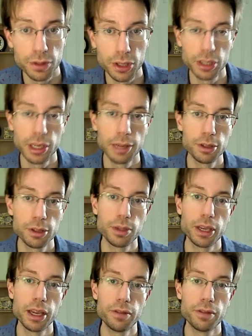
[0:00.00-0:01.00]
to the types of
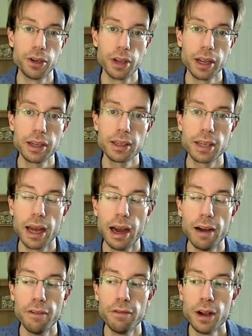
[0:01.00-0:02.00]
behavior you'd like to
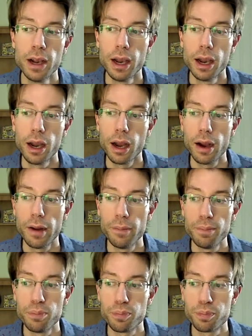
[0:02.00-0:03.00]
have.
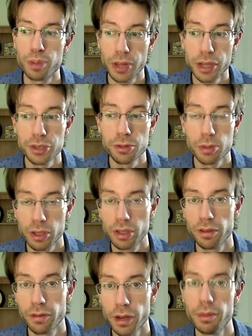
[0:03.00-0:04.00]
But that's really
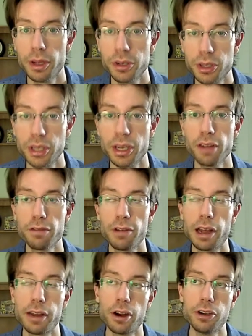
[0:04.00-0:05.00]
the fundamental key I
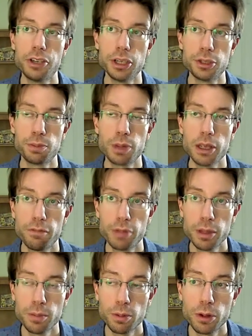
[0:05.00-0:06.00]
find, RJ, is if
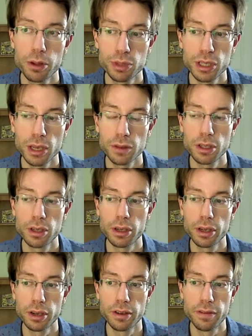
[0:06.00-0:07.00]
people put themselves in
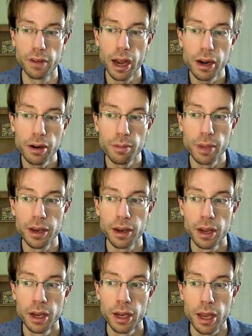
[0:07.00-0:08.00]
an environment,
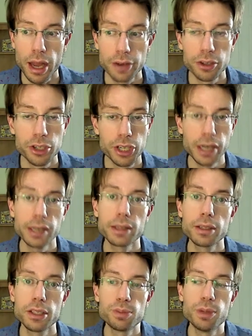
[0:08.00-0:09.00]

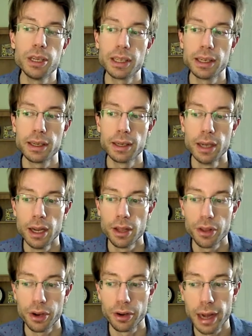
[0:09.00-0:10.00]
energetically speaking,
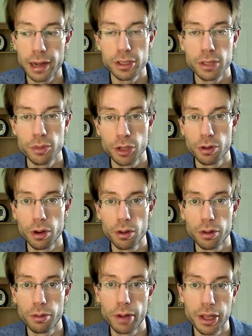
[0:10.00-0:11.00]
that allows them to grow in
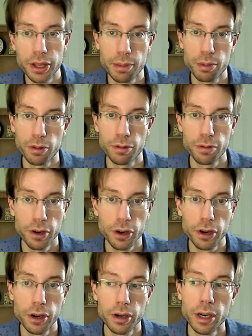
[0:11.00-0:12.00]
the way that they
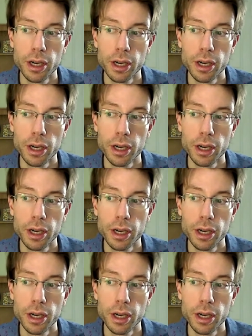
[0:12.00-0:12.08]
prefer